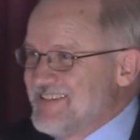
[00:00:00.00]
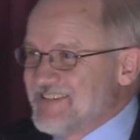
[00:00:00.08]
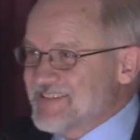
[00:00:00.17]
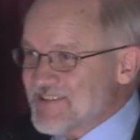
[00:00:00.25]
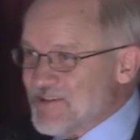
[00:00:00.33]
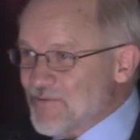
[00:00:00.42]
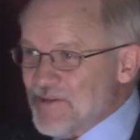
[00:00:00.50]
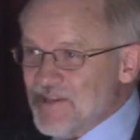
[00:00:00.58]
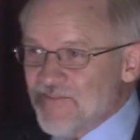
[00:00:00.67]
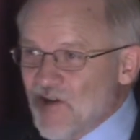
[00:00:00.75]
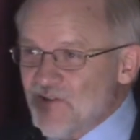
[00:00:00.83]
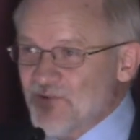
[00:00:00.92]
So you're really
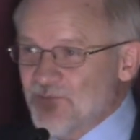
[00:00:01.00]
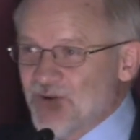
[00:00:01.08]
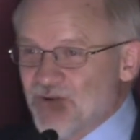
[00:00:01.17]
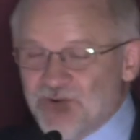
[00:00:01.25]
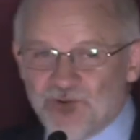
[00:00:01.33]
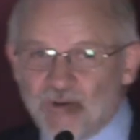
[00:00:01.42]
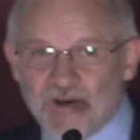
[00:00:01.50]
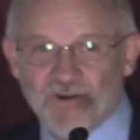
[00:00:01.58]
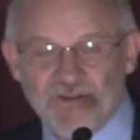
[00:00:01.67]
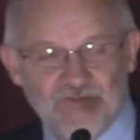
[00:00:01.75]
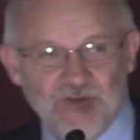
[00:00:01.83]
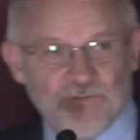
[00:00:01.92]
vulnerable. Where
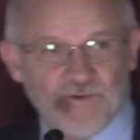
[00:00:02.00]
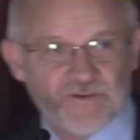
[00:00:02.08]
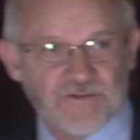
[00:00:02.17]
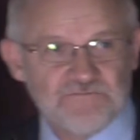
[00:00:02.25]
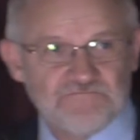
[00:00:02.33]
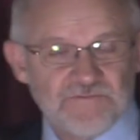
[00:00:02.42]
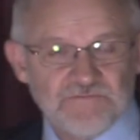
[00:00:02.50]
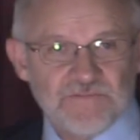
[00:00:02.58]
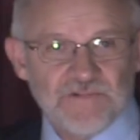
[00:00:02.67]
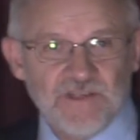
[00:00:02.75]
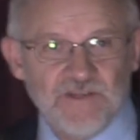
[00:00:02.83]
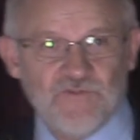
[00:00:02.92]
if you were
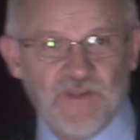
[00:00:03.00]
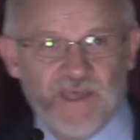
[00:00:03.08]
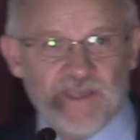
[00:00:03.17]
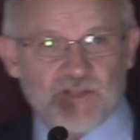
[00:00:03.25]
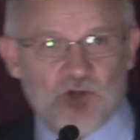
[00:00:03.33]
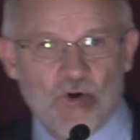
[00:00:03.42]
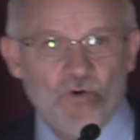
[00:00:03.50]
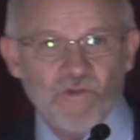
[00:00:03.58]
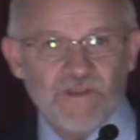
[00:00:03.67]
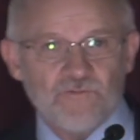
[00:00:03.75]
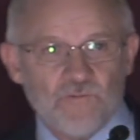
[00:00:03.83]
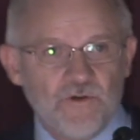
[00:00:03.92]
if you had coal
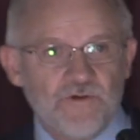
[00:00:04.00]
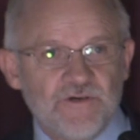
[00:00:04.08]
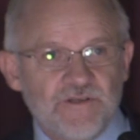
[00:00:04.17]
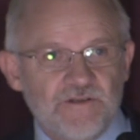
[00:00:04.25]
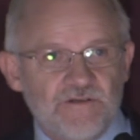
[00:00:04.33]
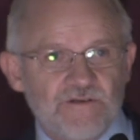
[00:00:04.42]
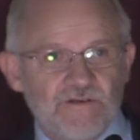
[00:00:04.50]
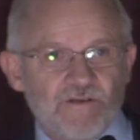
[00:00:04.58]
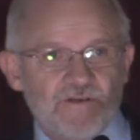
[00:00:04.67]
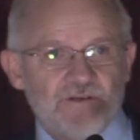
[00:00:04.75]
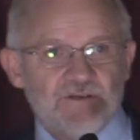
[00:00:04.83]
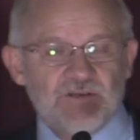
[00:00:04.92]
and wood,
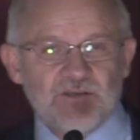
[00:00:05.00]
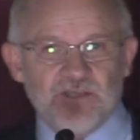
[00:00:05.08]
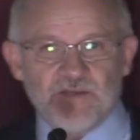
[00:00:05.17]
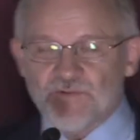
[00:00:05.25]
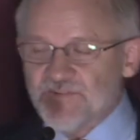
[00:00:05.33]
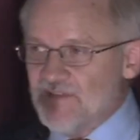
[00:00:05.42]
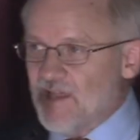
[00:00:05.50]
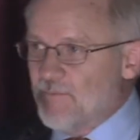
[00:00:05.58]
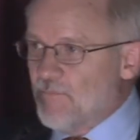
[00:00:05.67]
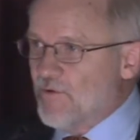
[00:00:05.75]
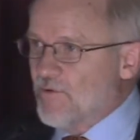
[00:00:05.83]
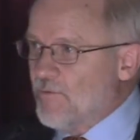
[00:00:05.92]
it was a lot
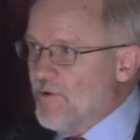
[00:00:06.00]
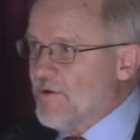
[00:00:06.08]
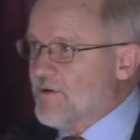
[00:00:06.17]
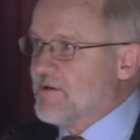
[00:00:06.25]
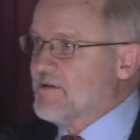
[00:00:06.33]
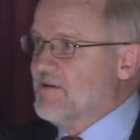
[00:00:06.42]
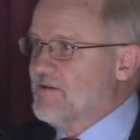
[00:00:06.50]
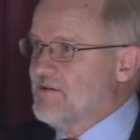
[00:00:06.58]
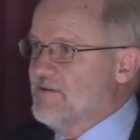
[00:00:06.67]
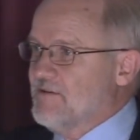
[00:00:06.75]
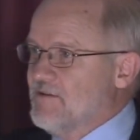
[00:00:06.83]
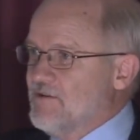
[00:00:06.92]
more work,
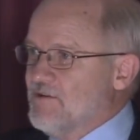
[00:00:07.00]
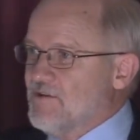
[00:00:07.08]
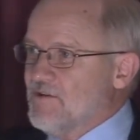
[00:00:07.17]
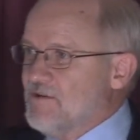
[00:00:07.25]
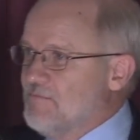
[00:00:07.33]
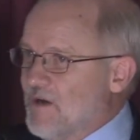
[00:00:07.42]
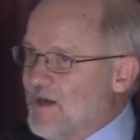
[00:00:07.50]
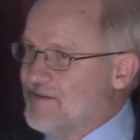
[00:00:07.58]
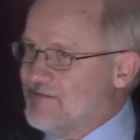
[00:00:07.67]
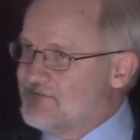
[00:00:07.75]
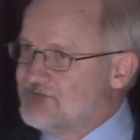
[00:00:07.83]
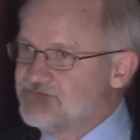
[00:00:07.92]
but
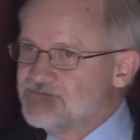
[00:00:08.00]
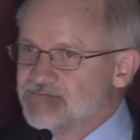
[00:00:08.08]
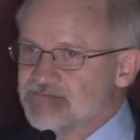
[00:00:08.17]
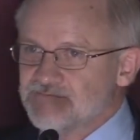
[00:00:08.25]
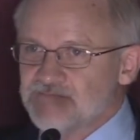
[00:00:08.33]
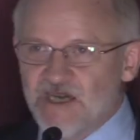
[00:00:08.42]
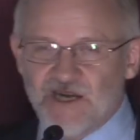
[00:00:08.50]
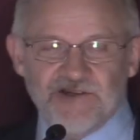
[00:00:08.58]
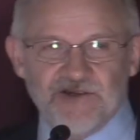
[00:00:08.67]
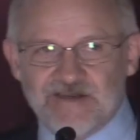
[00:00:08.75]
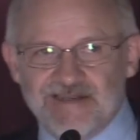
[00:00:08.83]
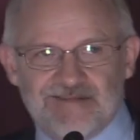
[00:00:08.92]
you know,
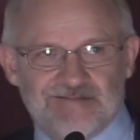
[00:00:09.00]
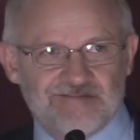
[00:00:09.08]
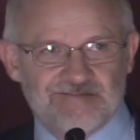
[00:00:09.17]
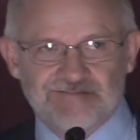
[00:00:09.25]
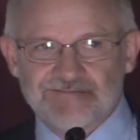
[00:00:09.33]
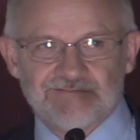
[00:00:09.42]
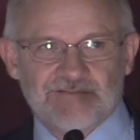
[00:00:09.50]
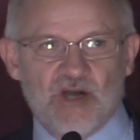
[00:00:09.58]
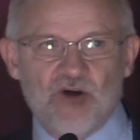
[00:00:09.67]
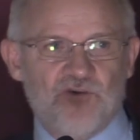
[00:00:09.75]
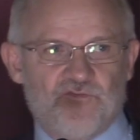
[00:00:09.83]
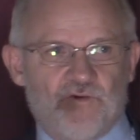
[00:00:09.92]
you could
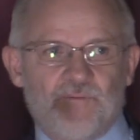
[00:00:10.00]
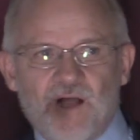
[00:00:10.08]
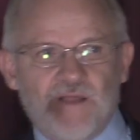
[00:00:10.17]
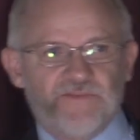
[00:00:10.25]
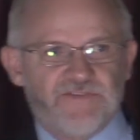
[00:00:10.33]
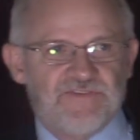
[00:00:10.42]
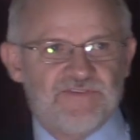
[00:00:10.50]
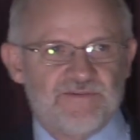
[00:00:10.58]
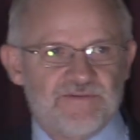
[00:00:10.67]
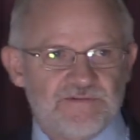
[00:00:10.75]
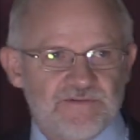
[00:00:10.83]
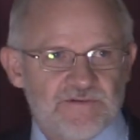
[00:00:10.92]
go for a month
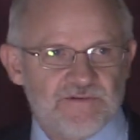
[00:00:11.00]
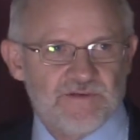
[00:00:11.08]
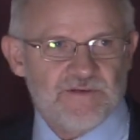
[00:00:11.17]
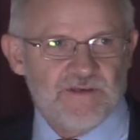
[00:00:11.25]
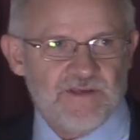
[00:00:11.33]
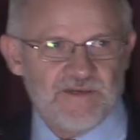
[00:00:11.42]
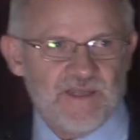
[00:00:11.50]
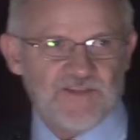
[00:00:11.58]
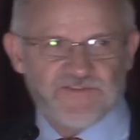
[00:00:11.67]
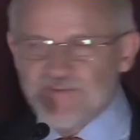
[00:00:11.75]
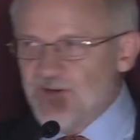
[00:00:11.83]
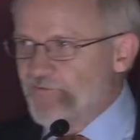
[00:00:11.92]
and
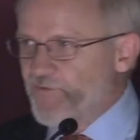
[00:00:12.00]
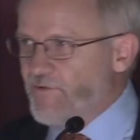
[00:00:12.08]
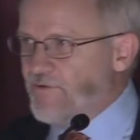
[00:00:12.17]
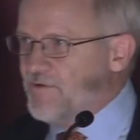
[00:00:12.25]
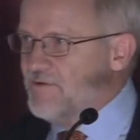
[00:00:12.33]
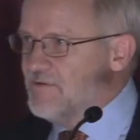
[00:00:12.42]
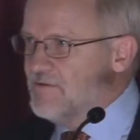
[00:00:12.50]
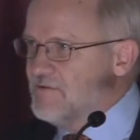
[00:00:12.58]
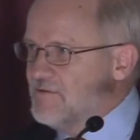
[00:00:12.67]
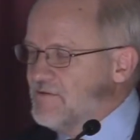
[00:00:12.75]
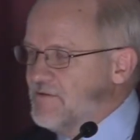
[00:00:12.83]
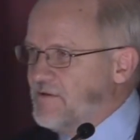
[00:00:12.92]
not suffer
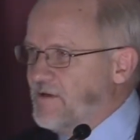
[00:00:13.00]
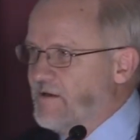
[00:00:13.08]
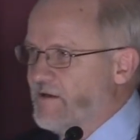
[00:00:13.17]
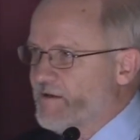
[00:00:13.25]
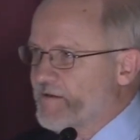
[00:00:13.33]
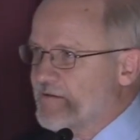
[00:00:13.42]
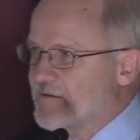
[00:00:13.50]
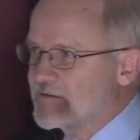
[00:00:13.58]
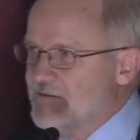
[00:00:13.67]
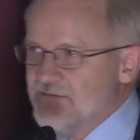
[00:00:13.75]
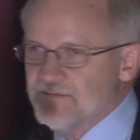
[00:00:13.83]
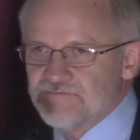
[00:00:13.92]
uh,
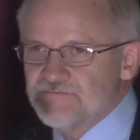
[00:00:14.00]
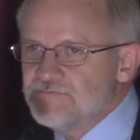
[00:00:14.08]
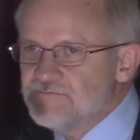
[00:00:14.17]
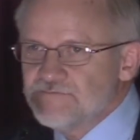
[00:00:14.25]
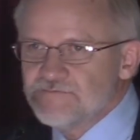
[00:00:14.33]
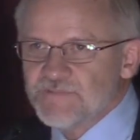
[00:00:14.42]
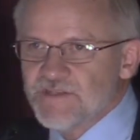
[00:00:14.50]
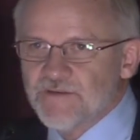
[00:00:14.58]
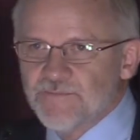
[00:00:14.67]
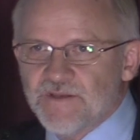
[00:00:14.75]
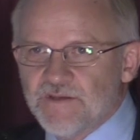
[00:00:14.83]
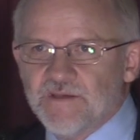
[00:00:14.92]
you
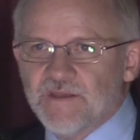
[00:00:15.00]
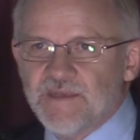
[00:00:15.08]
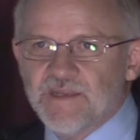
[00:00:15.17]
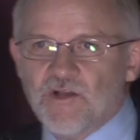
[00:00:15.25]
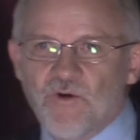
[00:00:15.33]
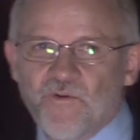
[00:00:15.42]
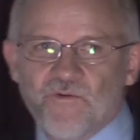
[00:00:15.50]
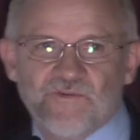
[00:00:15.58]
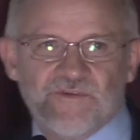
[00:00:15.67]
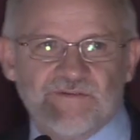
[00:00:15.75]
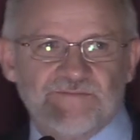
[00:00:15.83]
know, any cold.